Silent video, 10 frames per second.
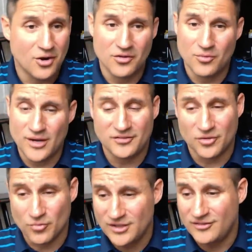all the way
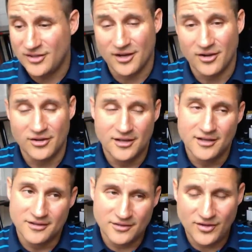to retail,
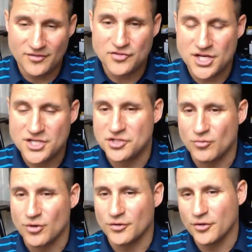this stuff's changing
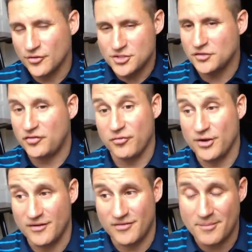the world. Those are just
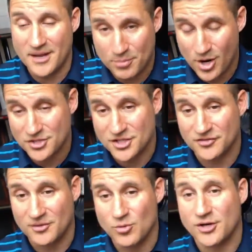three of the many
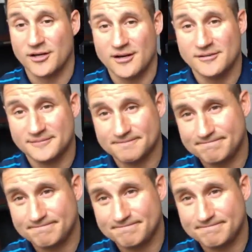projects I'm working on.